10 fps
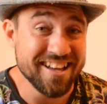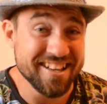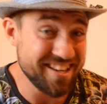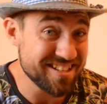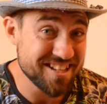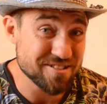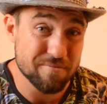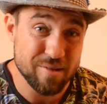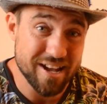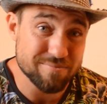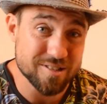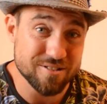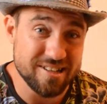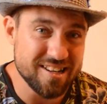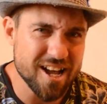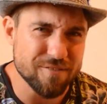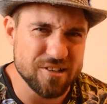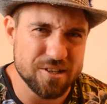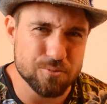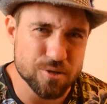yes, that would be absolutely
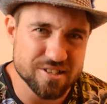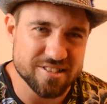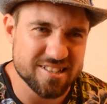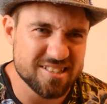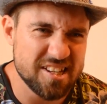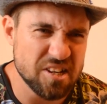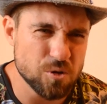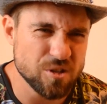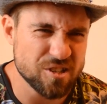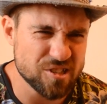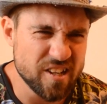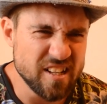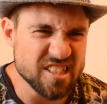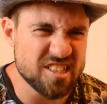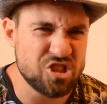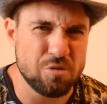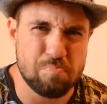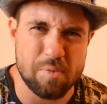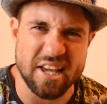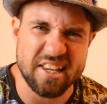lovely, wouldn't it, seeing all those
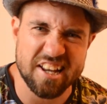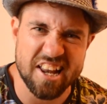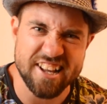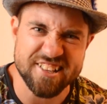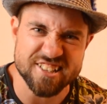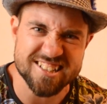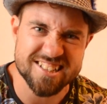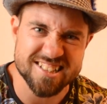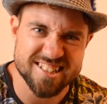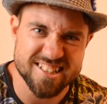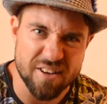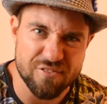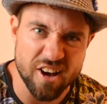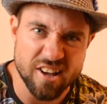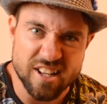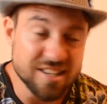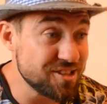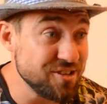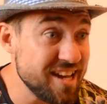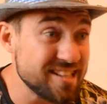speculators suffer.
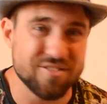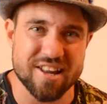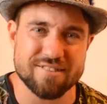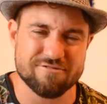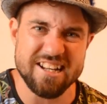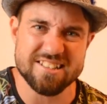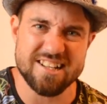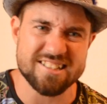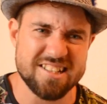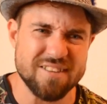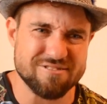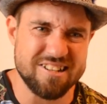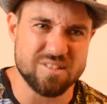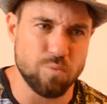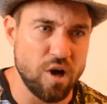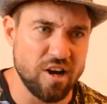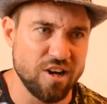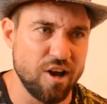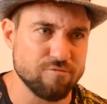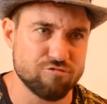So yes, for that reason, that's another reason why I
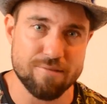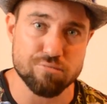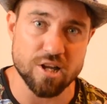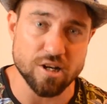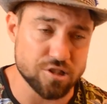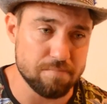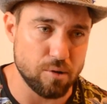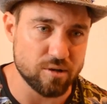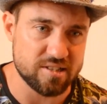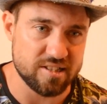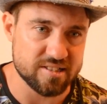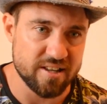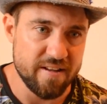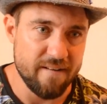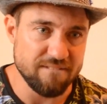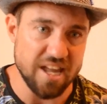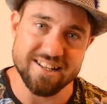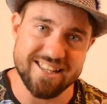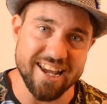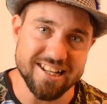like reproduction boxes.
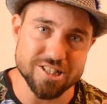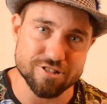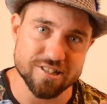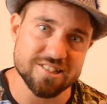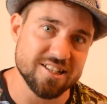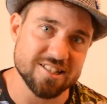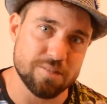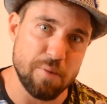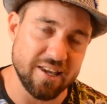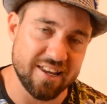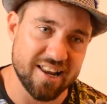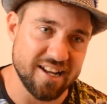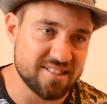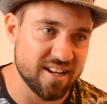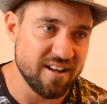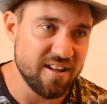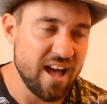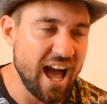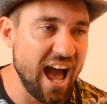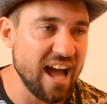They're dangerous to the speculator
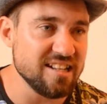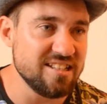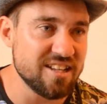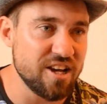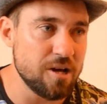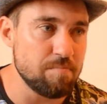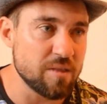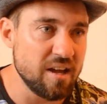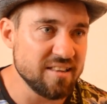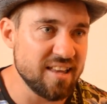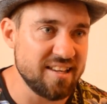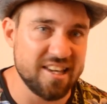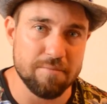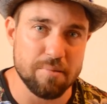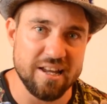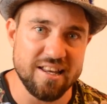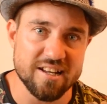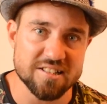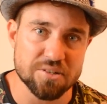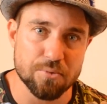and um, they keep
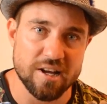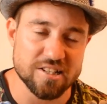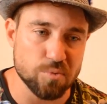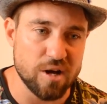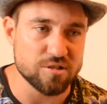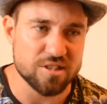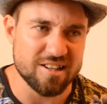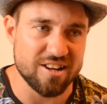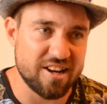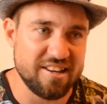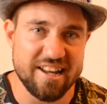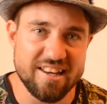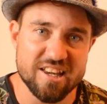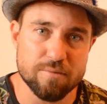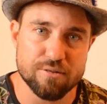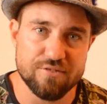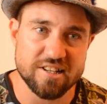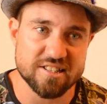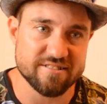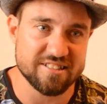idiots away as well. So they're like an idiot preventer